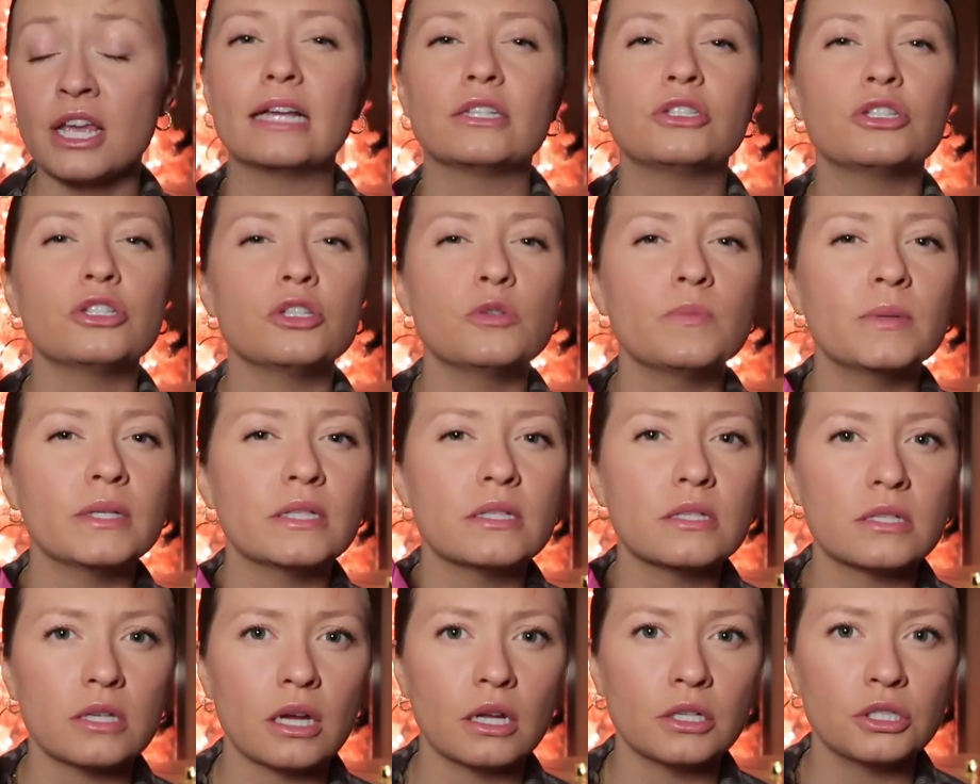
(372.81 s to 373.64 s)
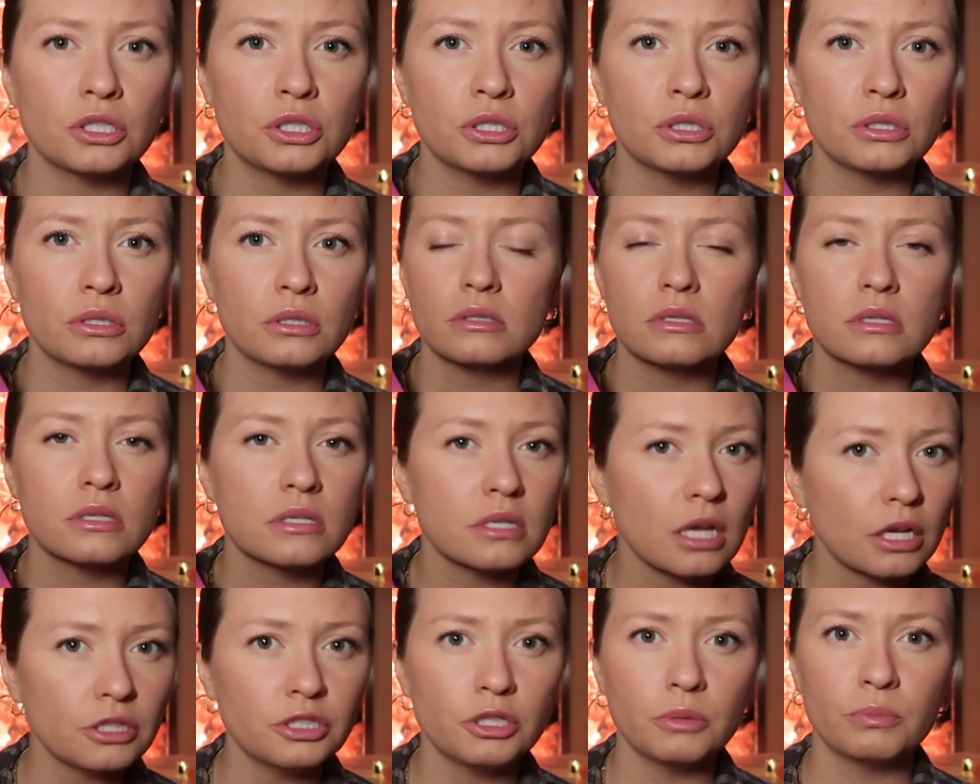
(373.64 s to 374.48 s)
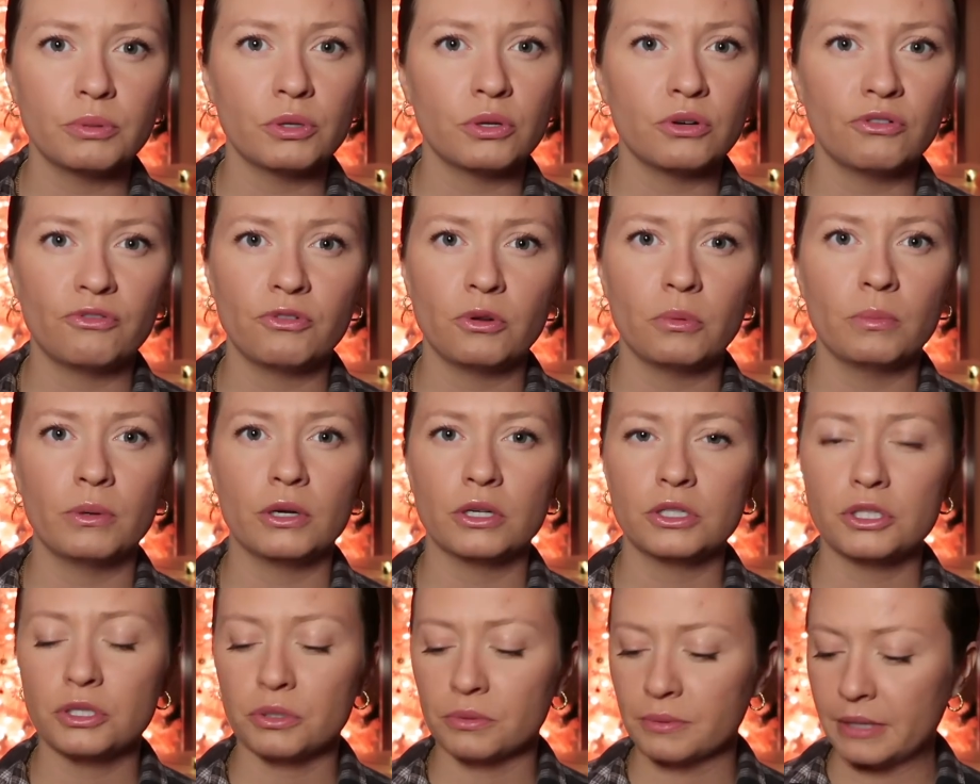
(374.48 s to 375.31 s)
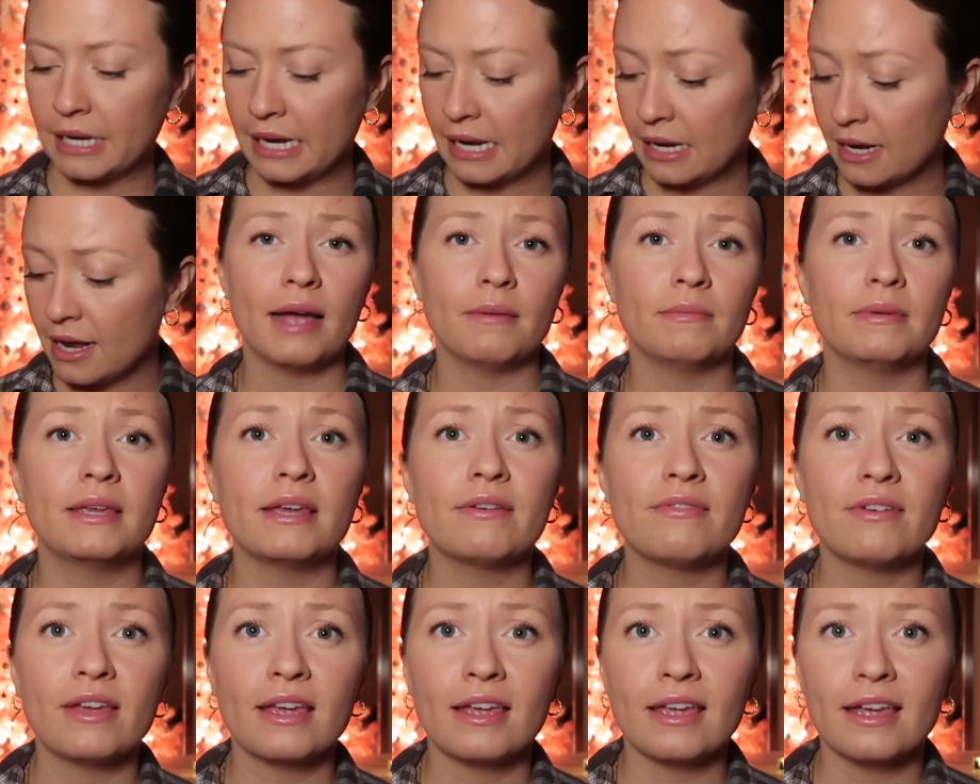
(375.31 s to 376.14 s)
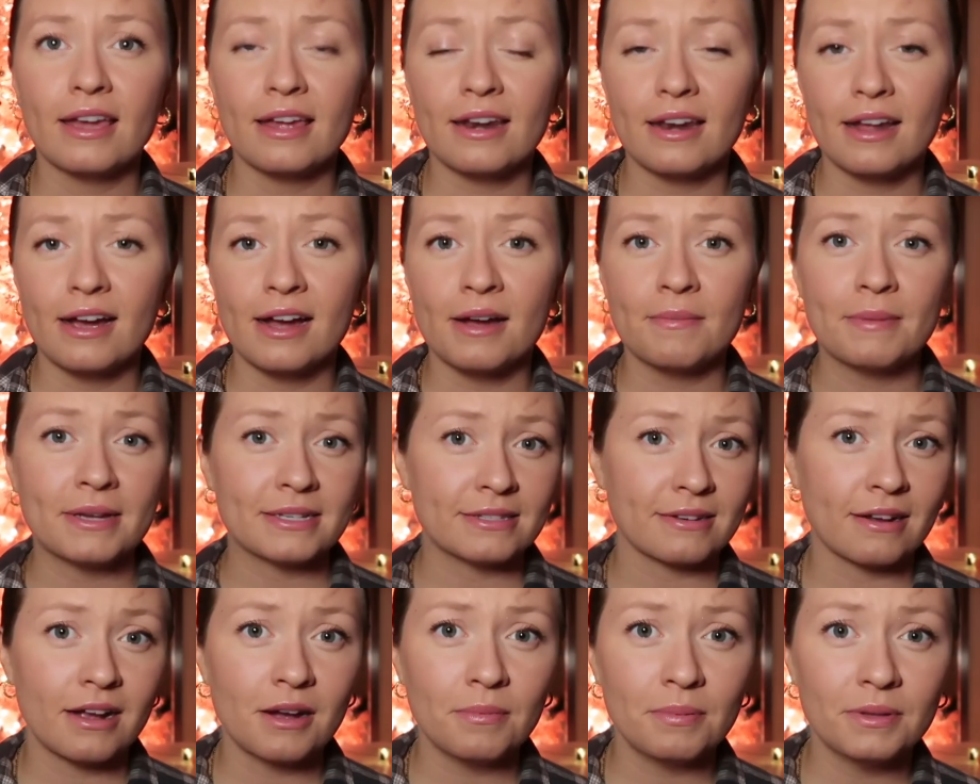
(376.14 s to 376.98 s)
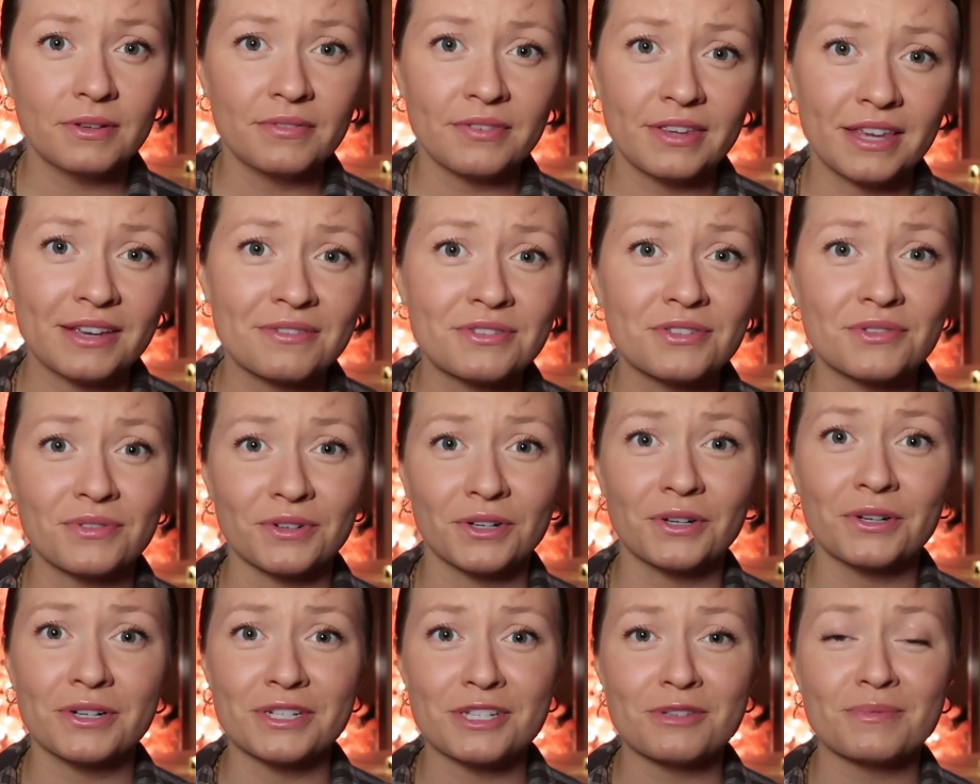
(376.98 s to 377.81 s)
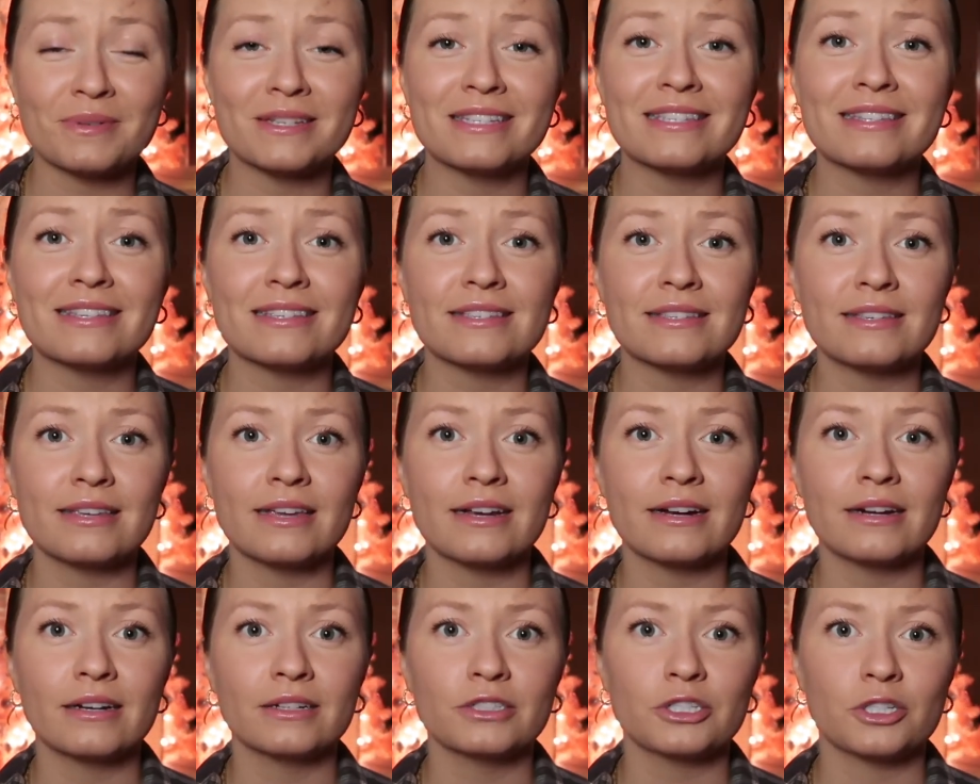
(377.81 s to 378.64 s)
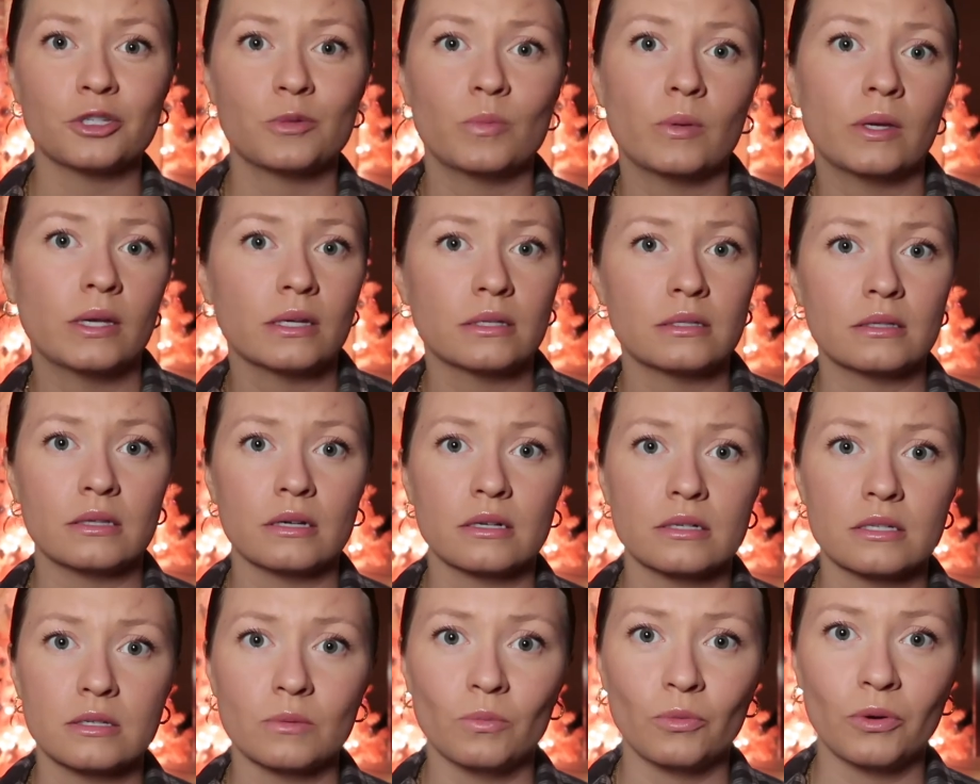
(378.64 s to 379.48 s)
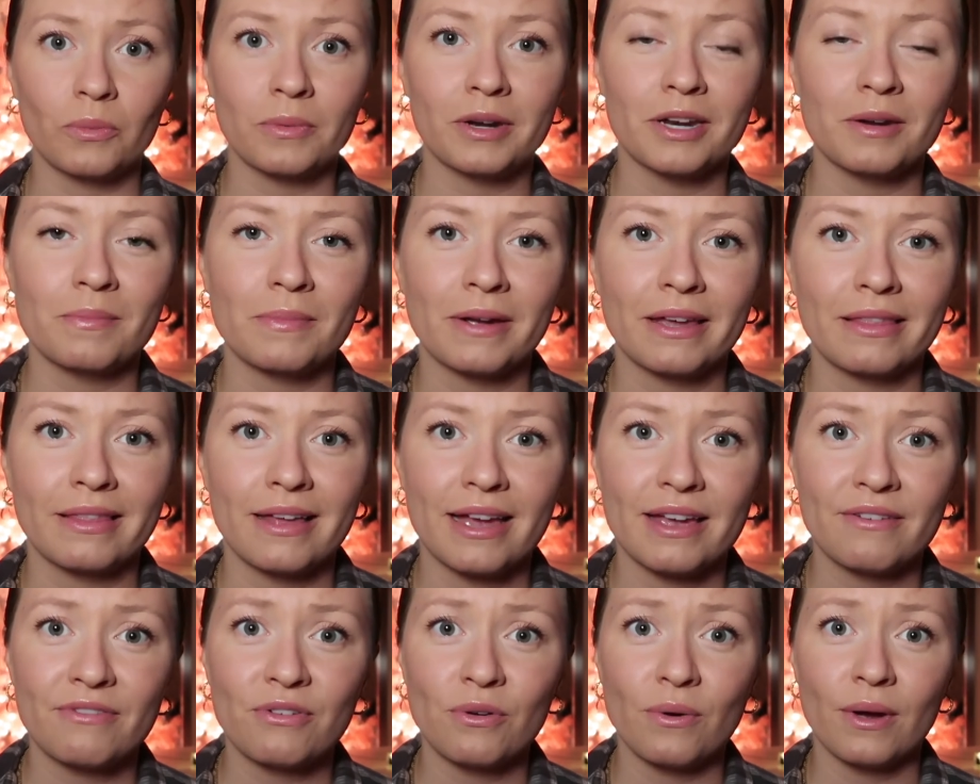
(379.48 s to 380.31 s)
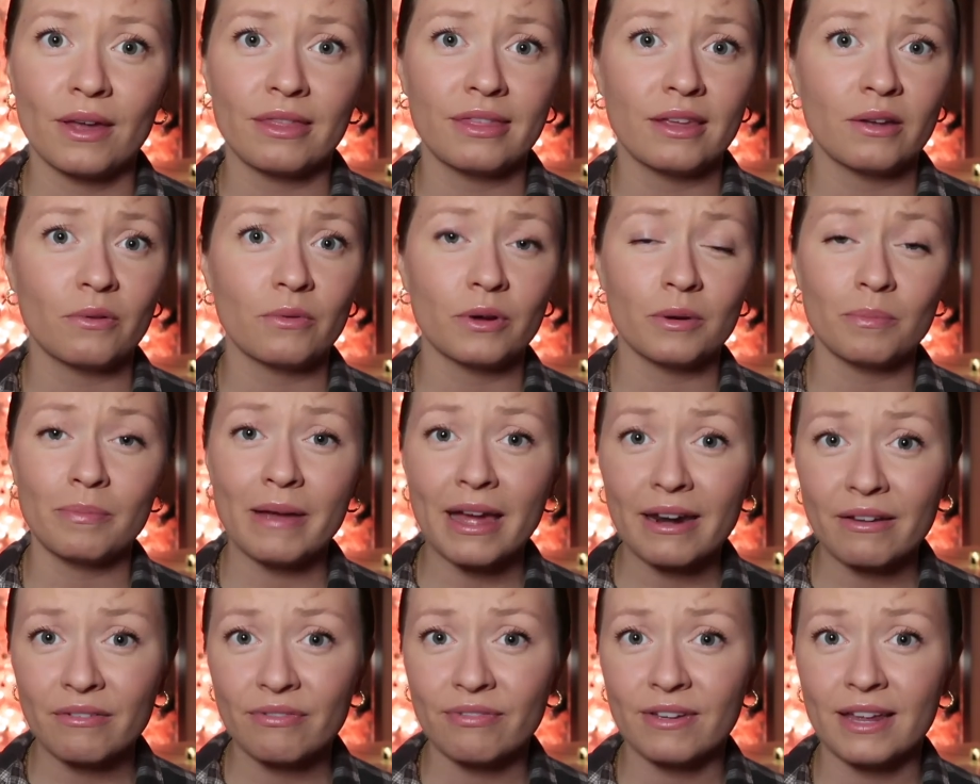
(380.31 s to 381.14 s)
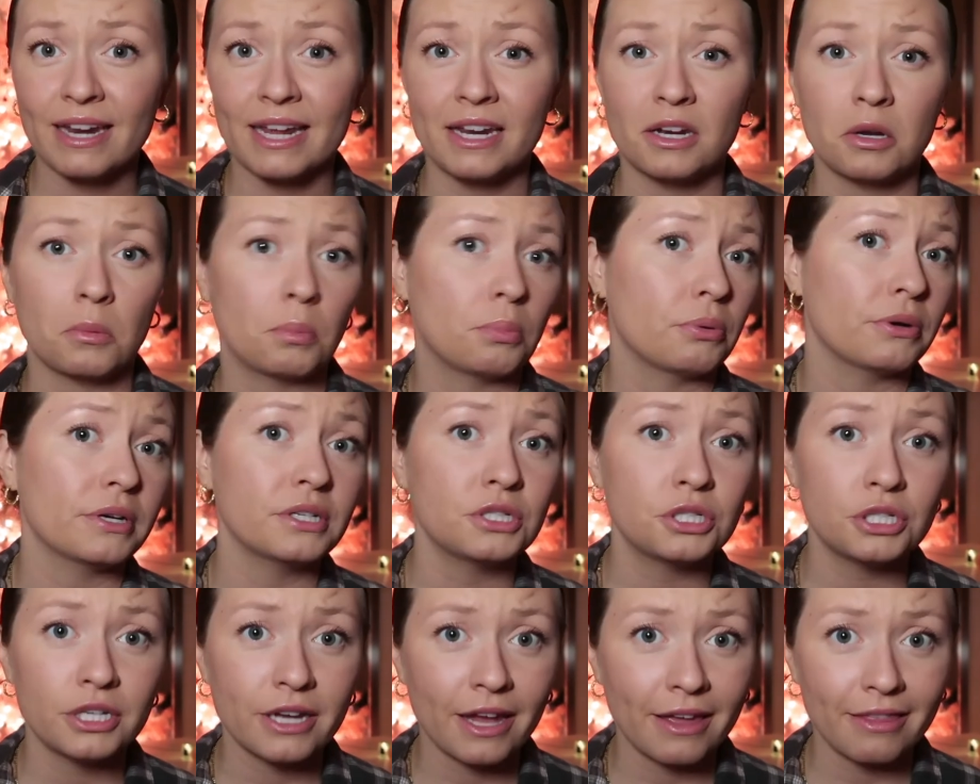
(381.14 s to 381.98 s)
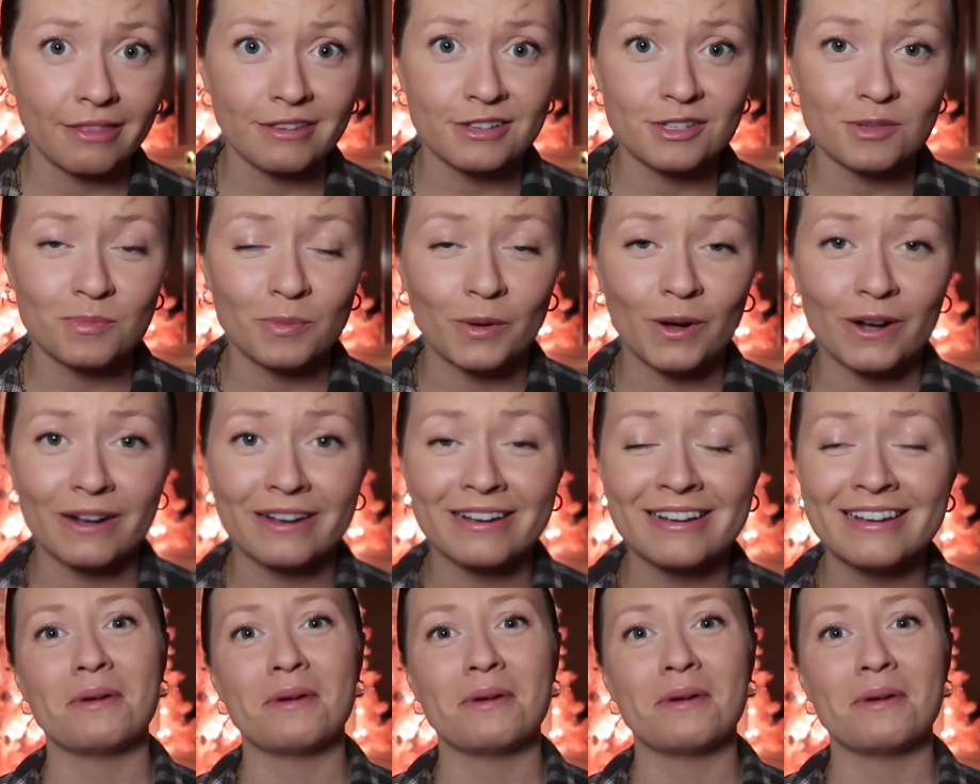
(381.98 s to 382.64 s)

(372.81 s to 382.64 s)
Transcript: It's just been such, such a beautiful book to read. I'm giving it um, as a couple of gifts for Christmas this year, just because there are some women in my life who I think would benefit and appreciate this book.